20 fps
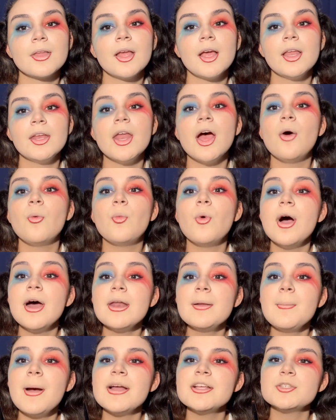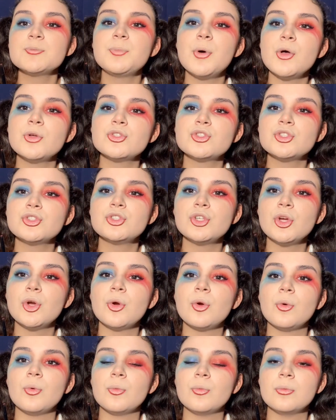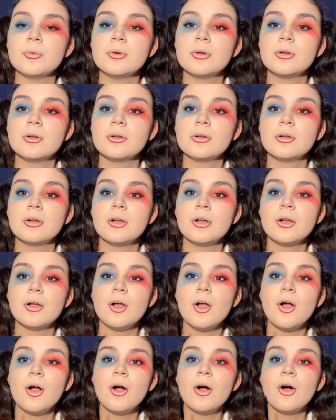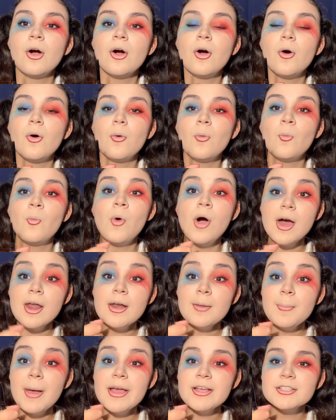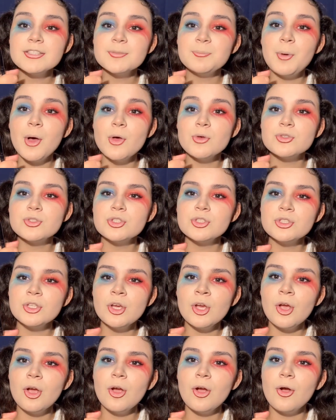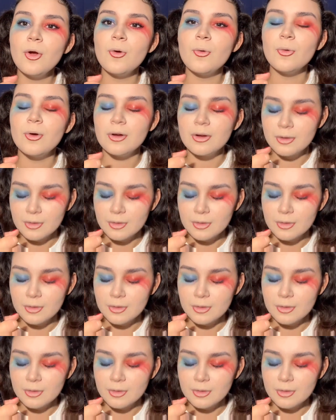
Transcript: Now what am I supposed to do? What am I supposed to do?